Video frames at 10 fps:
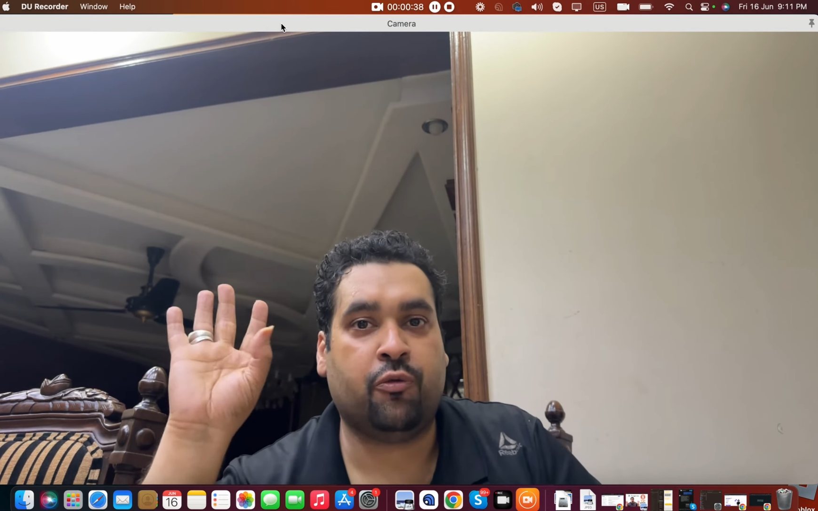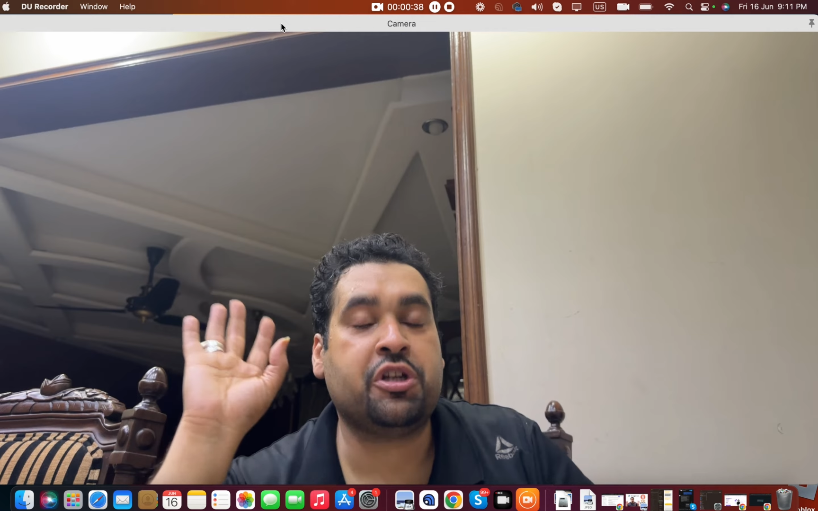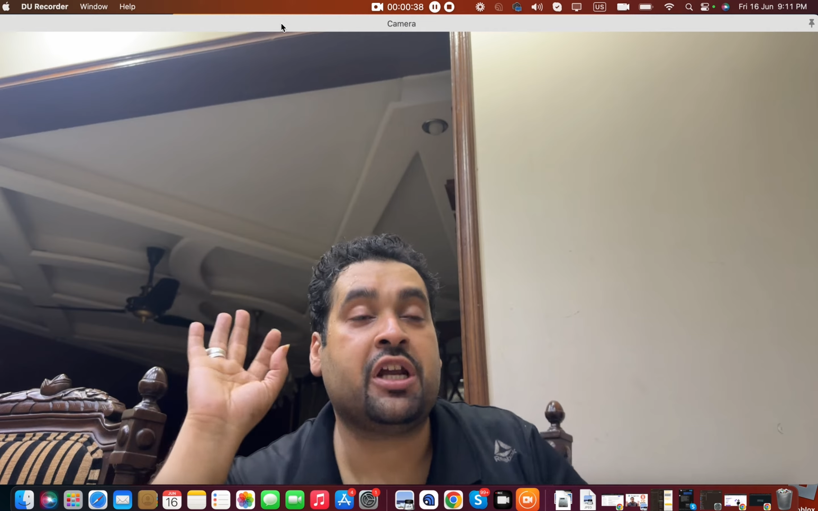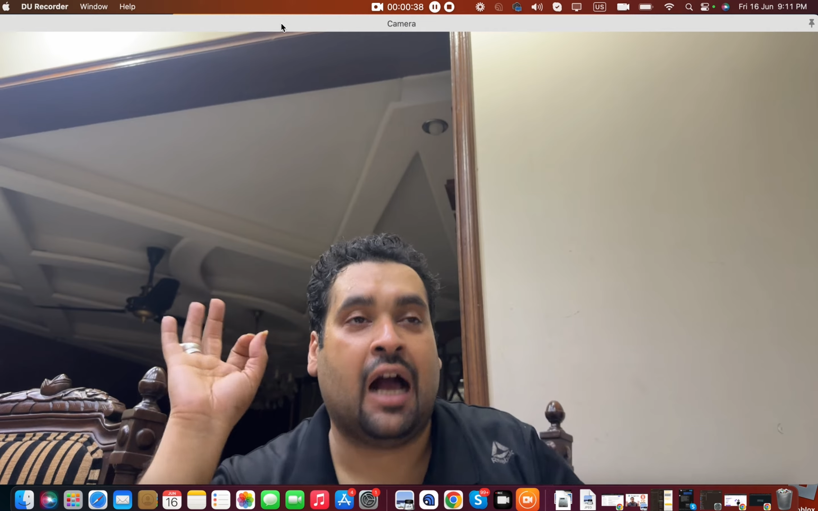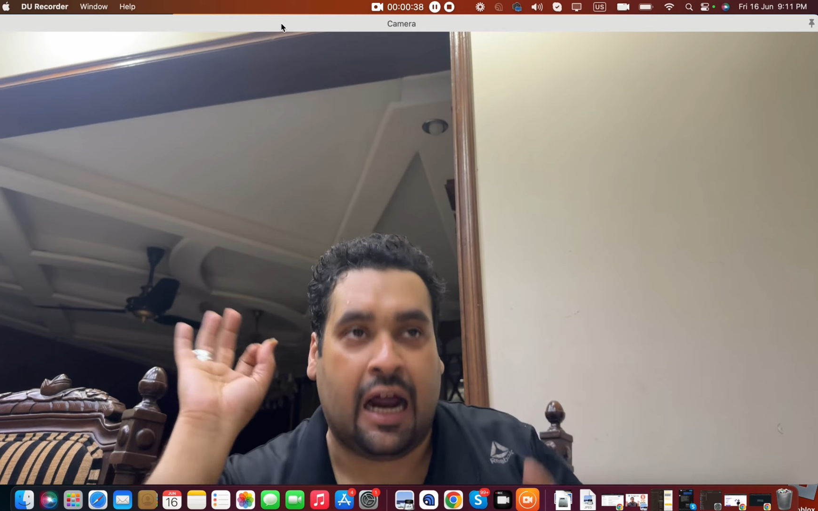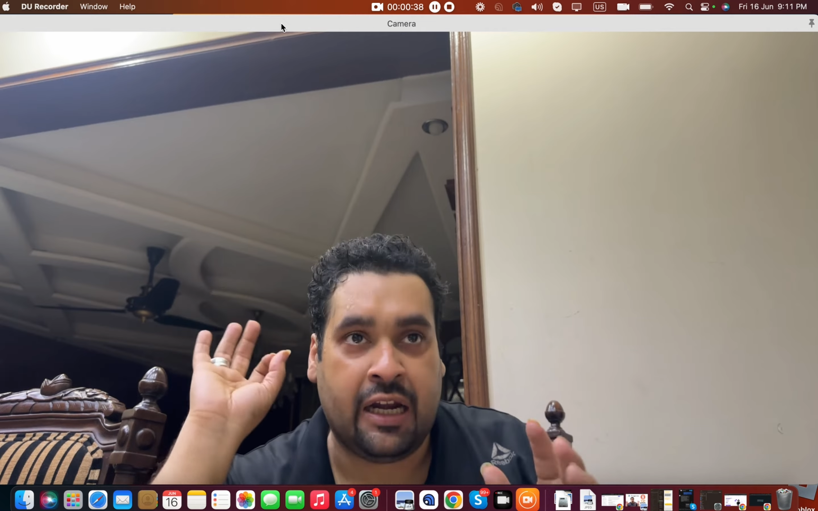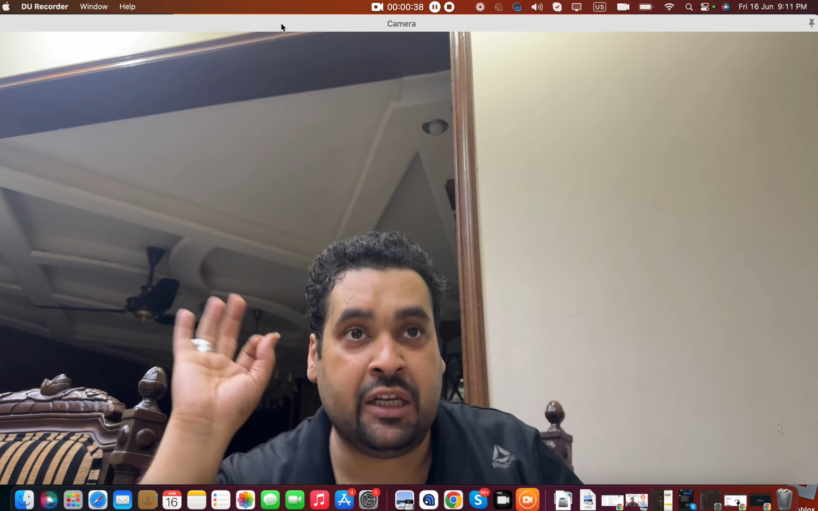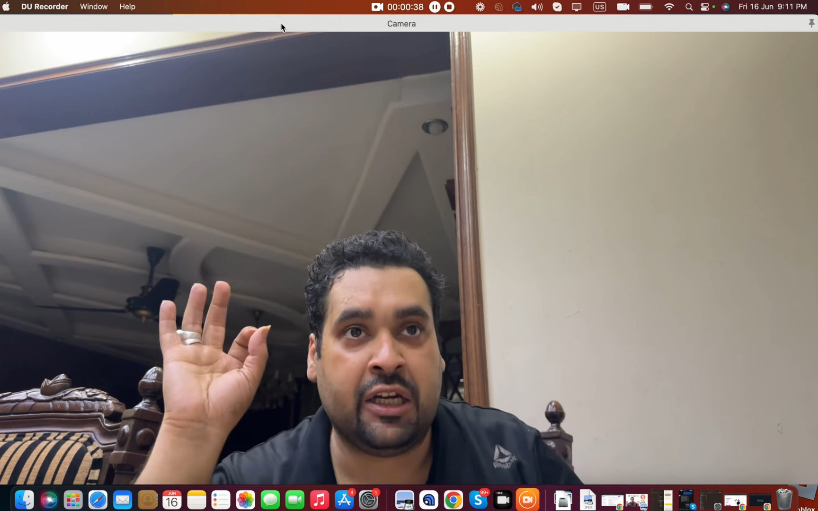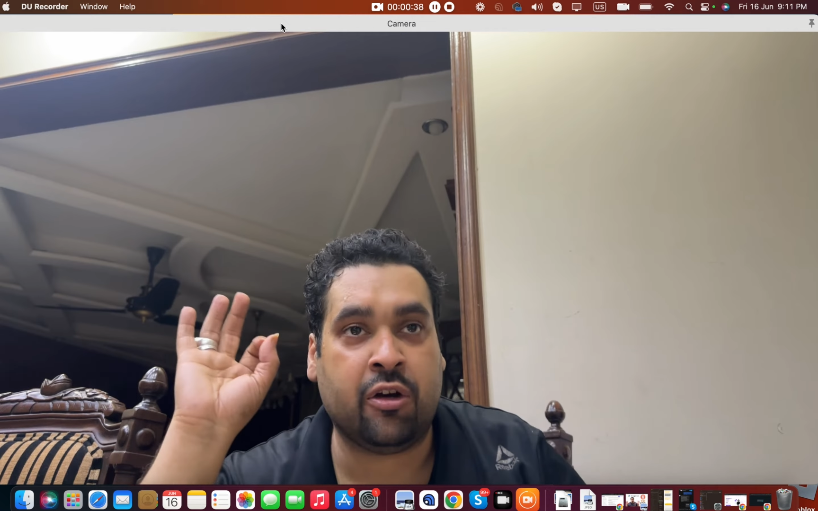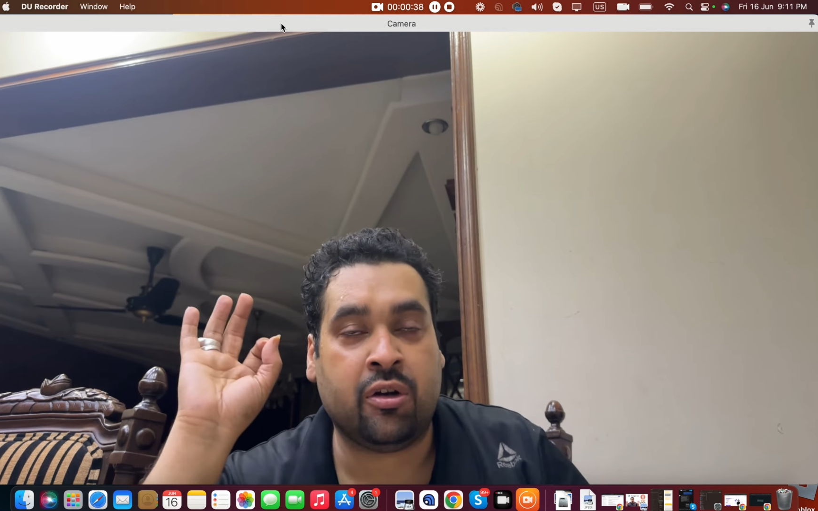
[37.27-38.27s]
which I hardly
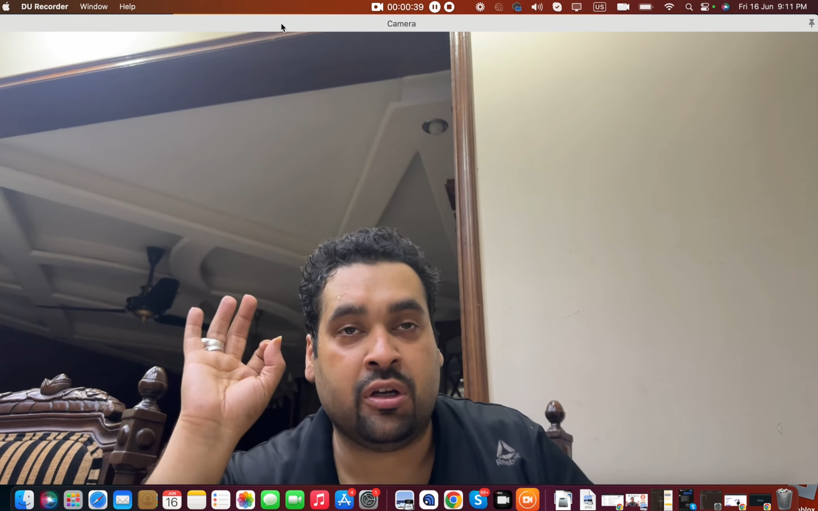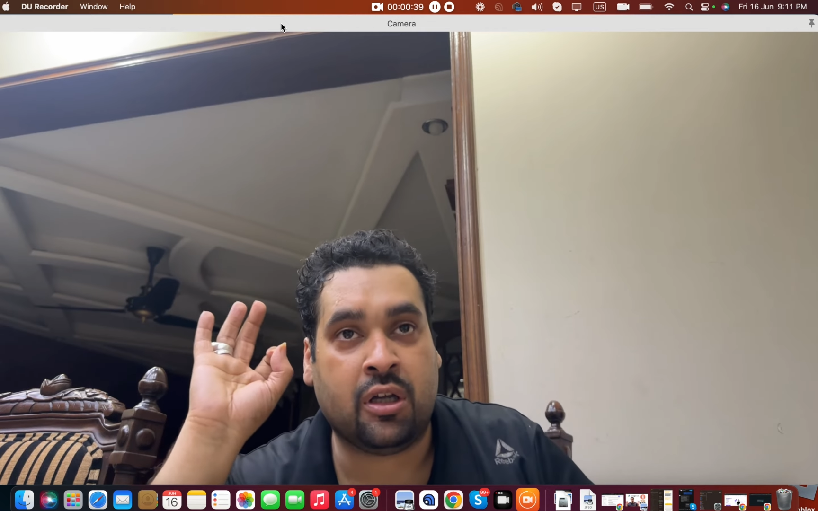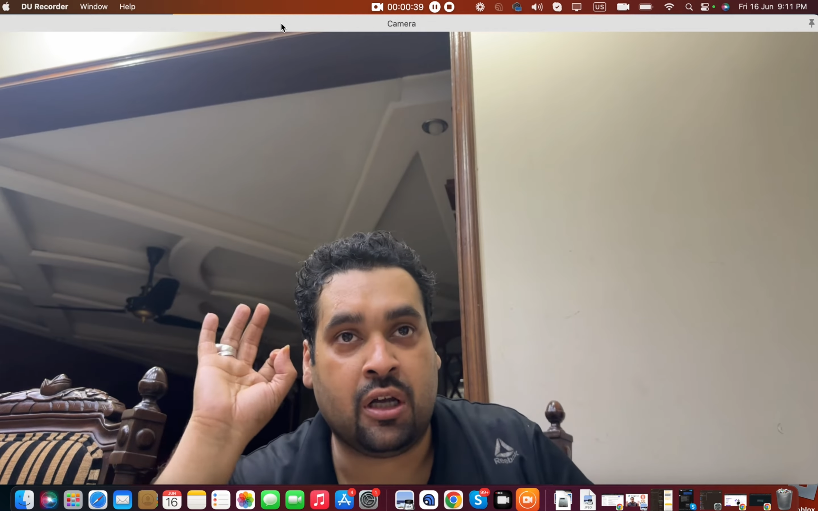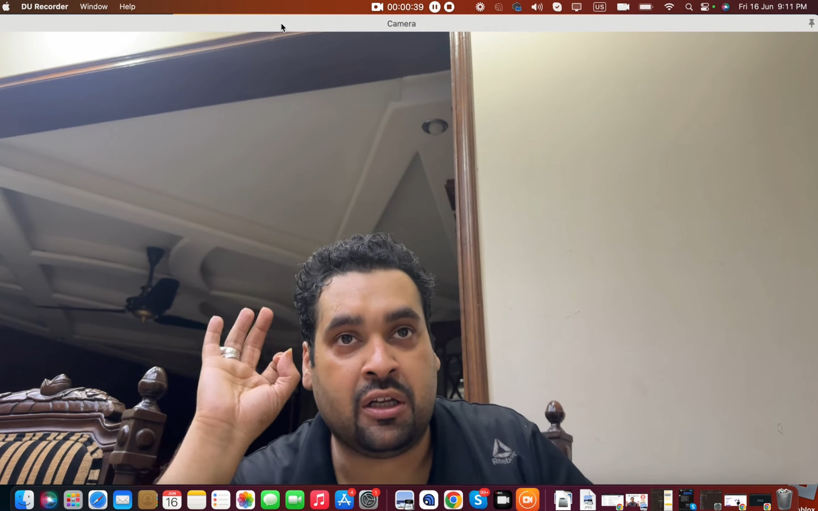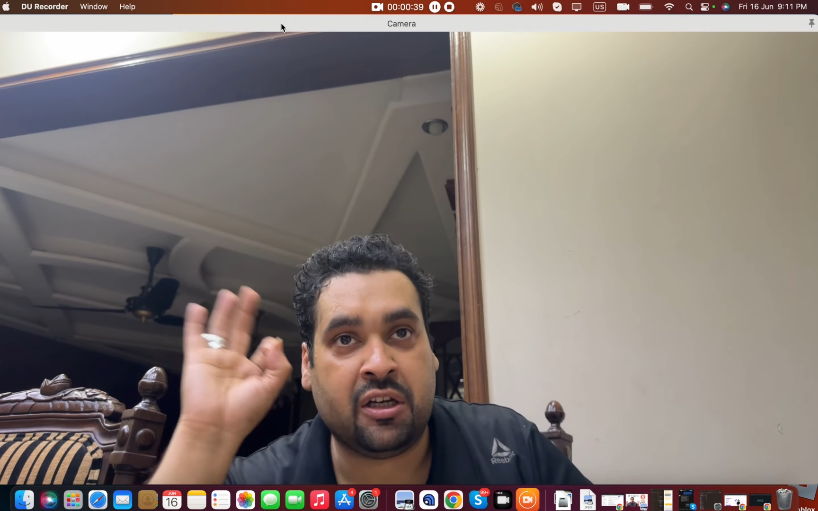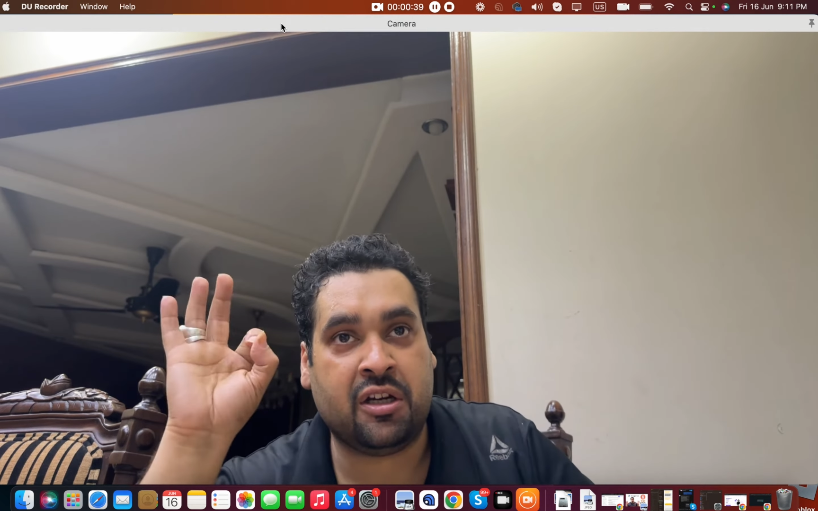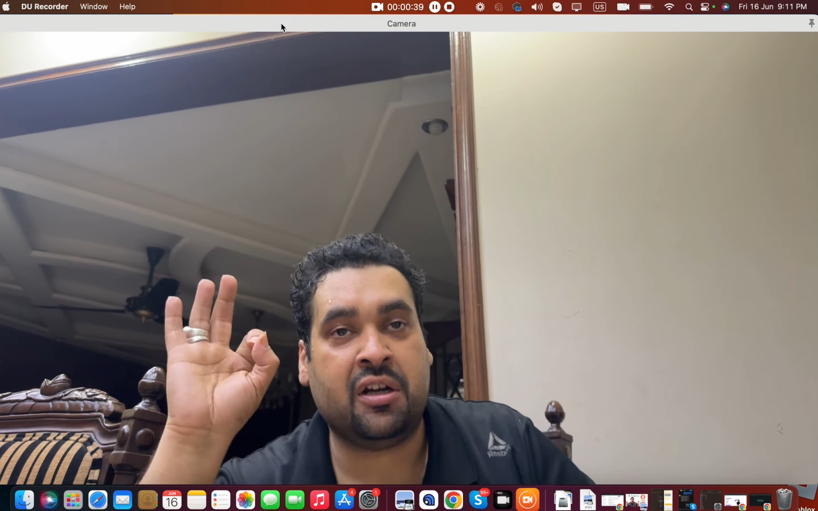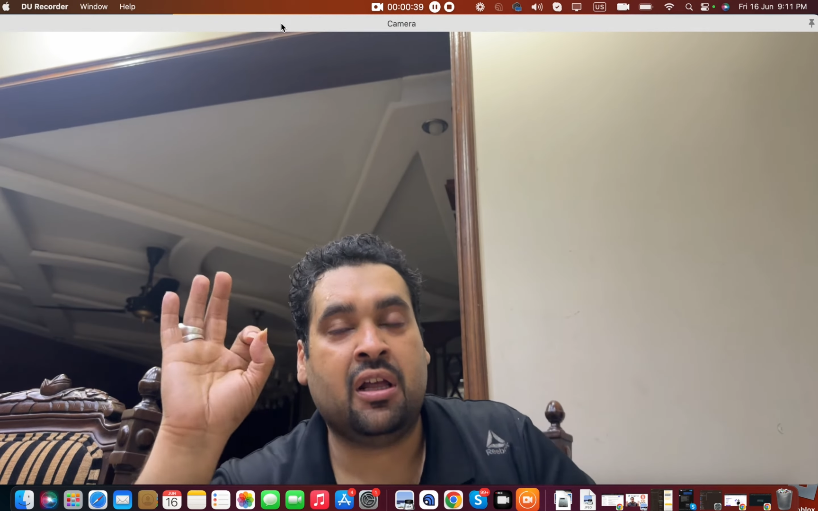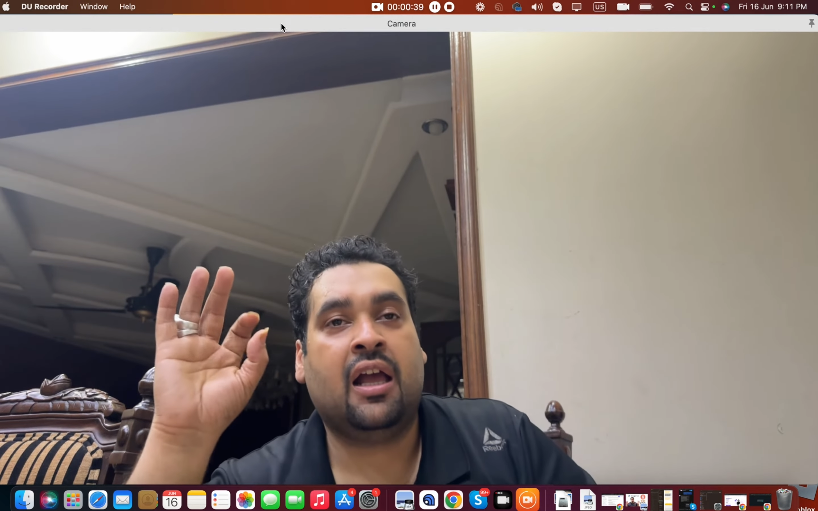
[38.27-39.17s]
needed.